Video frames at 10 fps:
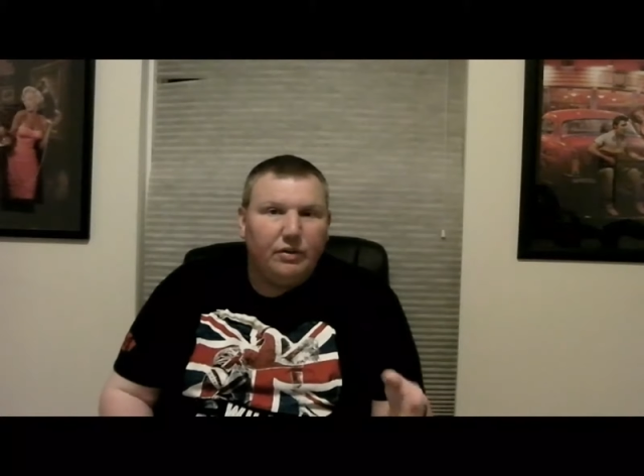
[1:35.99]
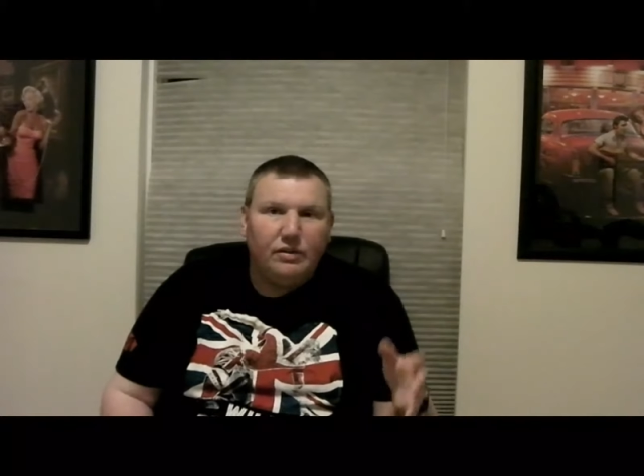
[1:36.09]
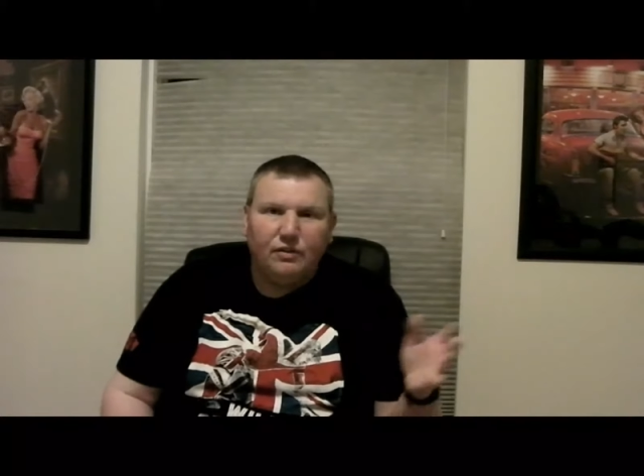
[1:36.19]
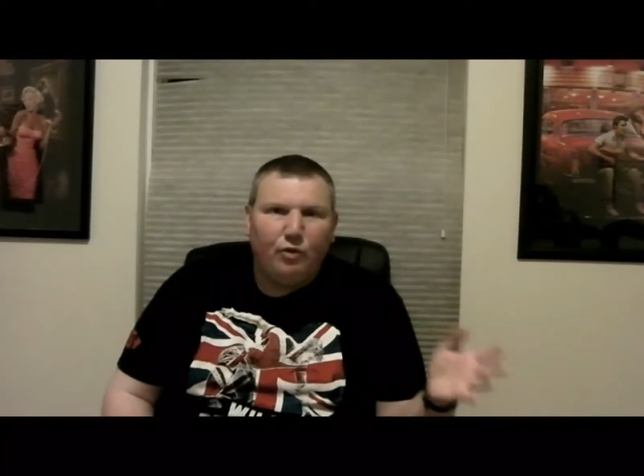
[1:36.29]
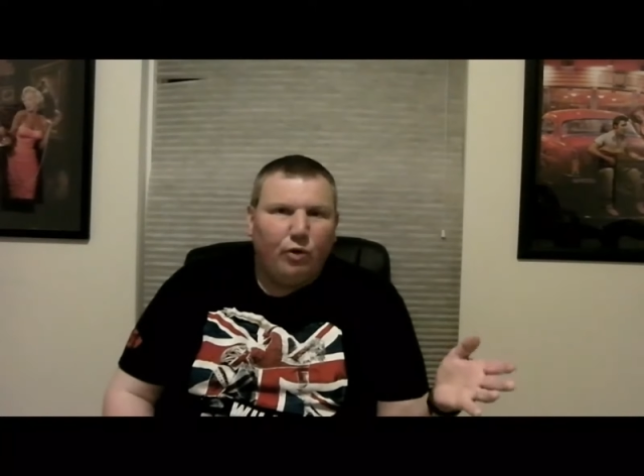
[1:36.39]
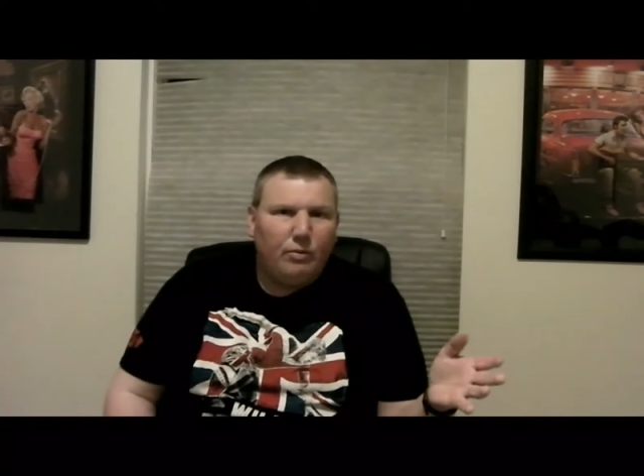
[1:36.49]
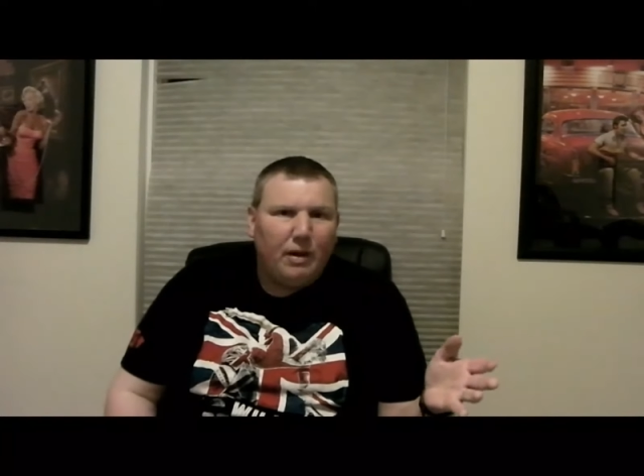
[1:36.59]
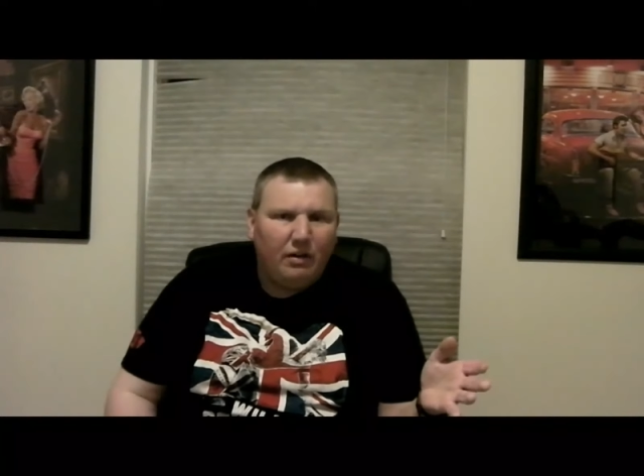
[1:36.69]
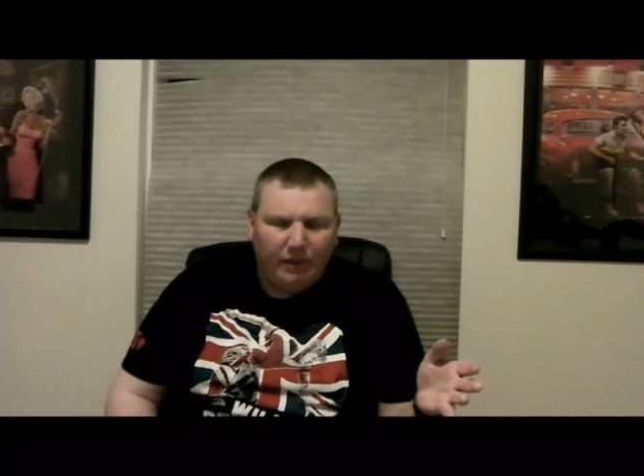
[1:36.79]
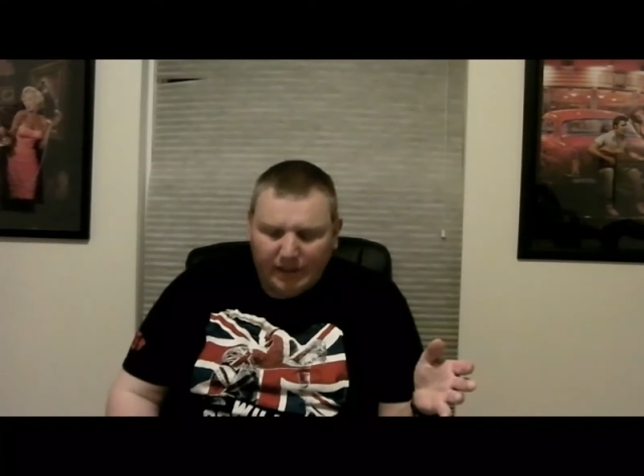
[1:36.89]
400
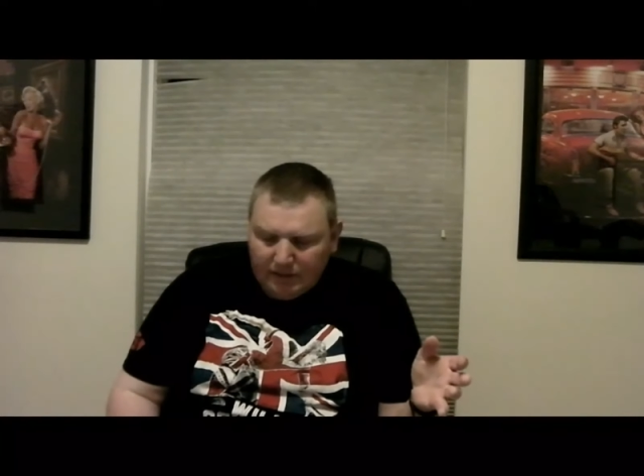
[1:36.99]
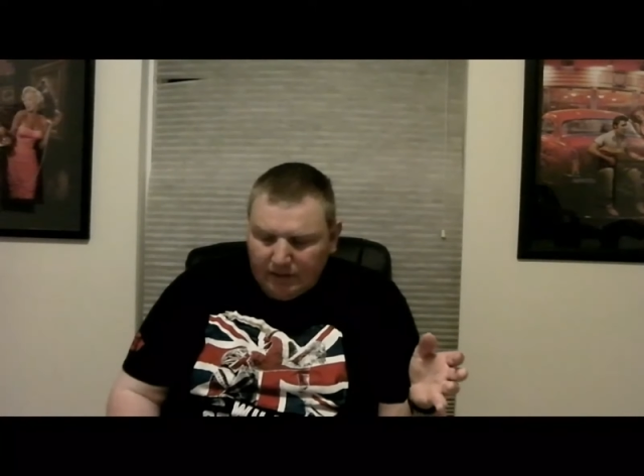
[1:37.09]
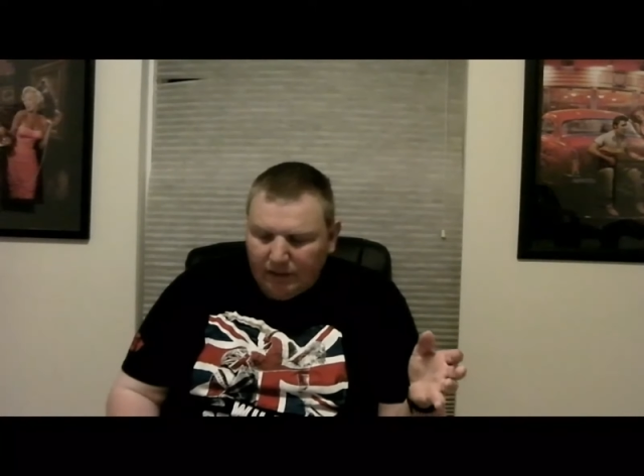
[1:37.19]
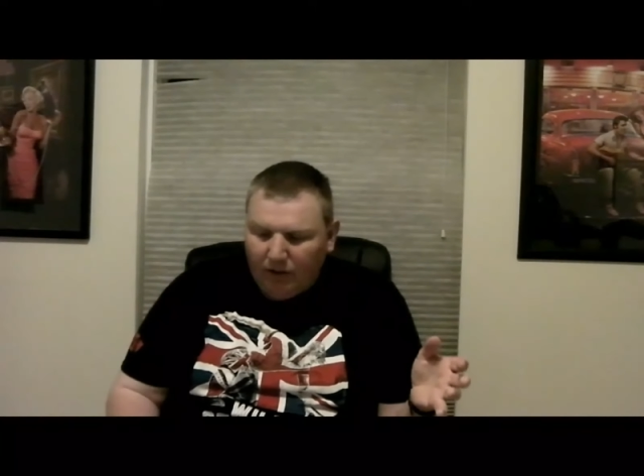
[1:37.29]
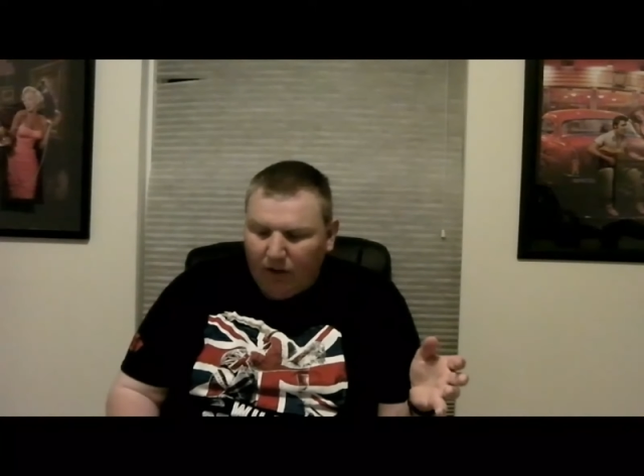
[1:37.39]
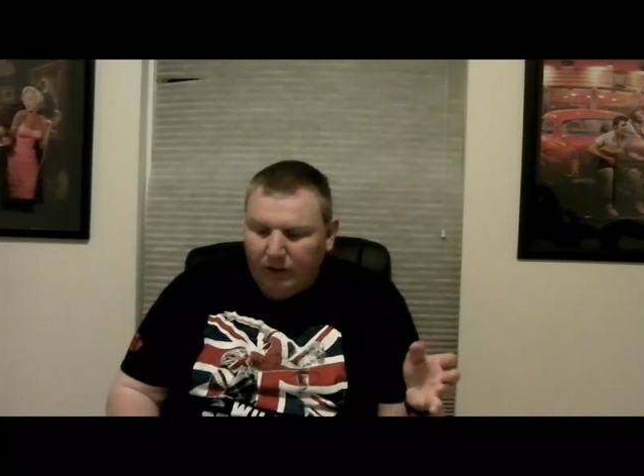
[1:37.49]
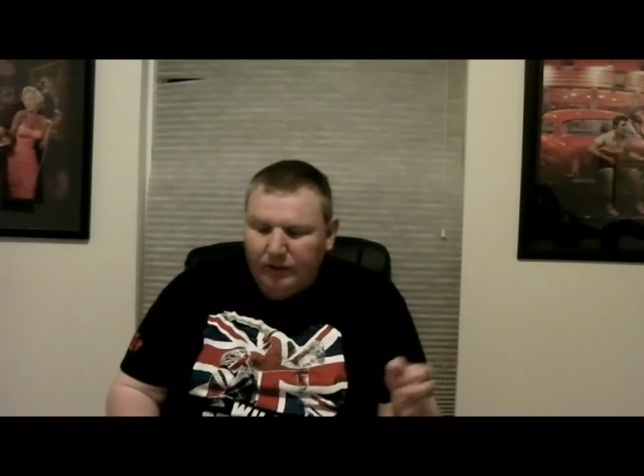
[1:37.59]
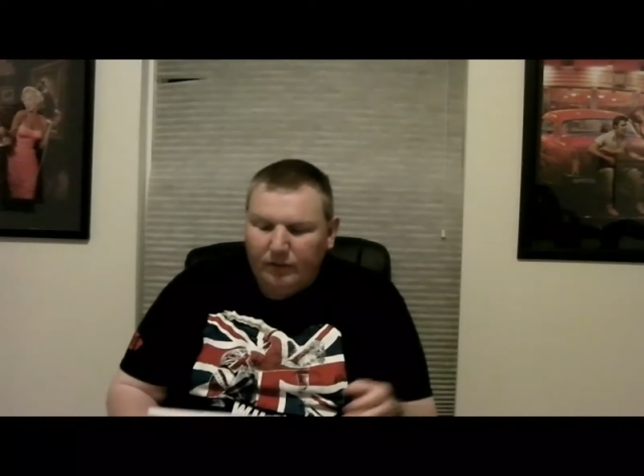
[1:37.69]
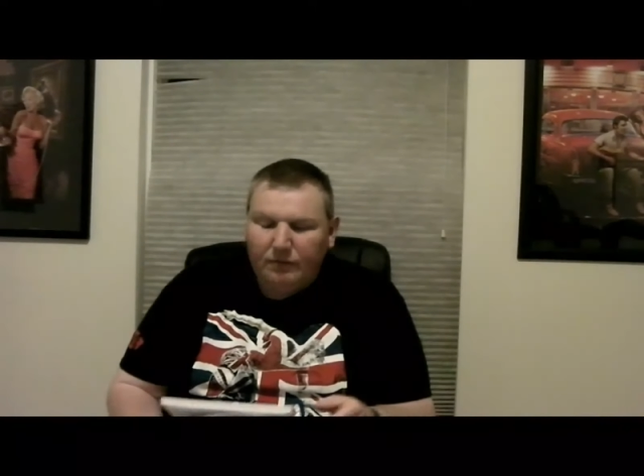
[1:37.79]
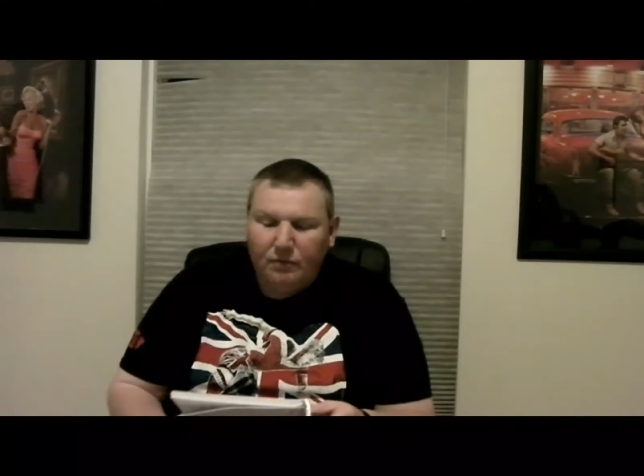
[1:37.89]
mile race at
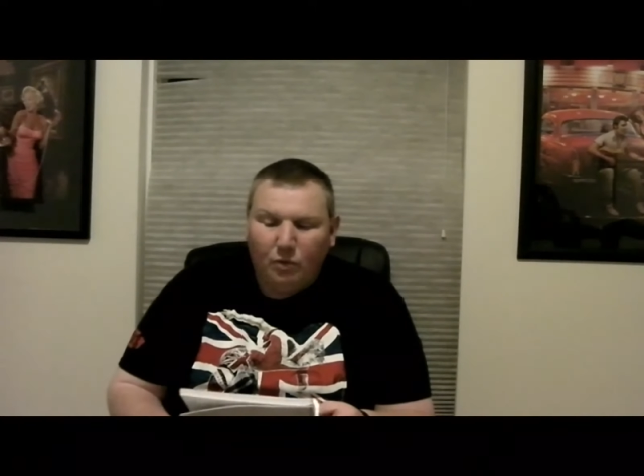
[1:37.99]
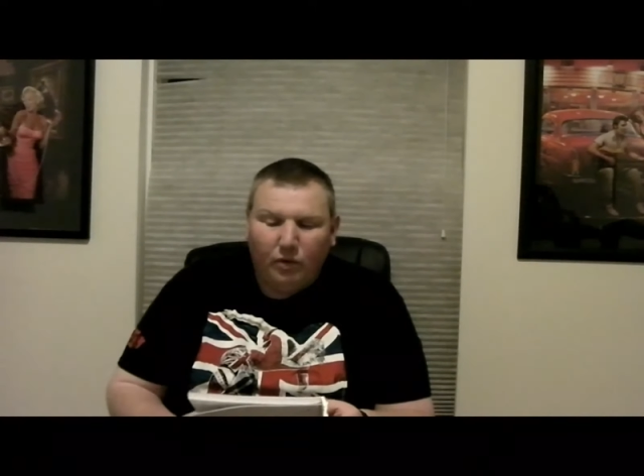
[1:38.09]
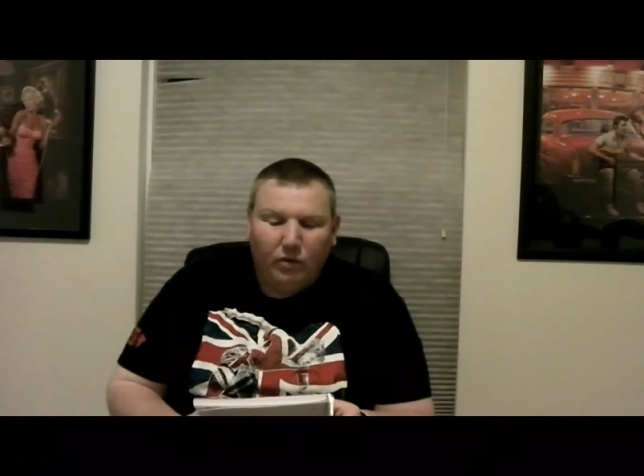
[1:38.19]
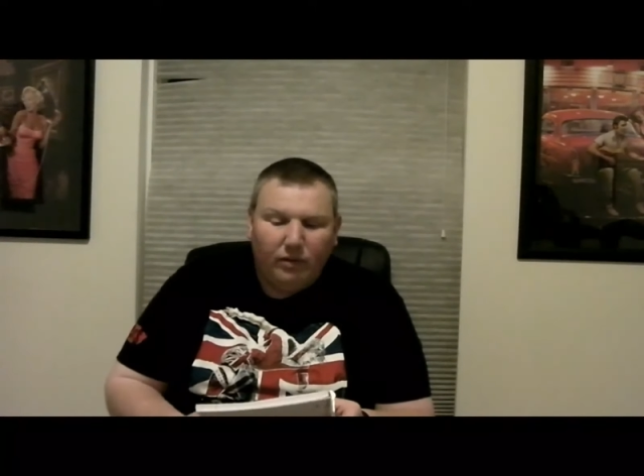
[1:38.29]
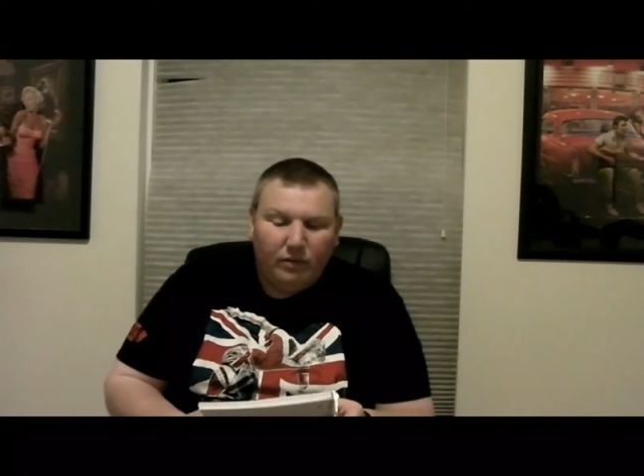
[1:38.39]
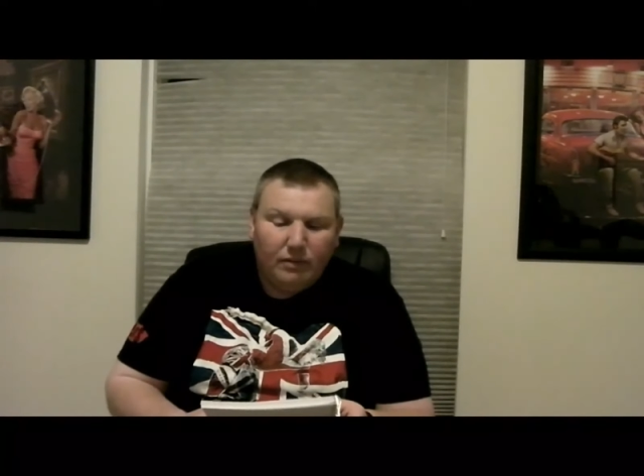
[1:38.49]
Darlington, 400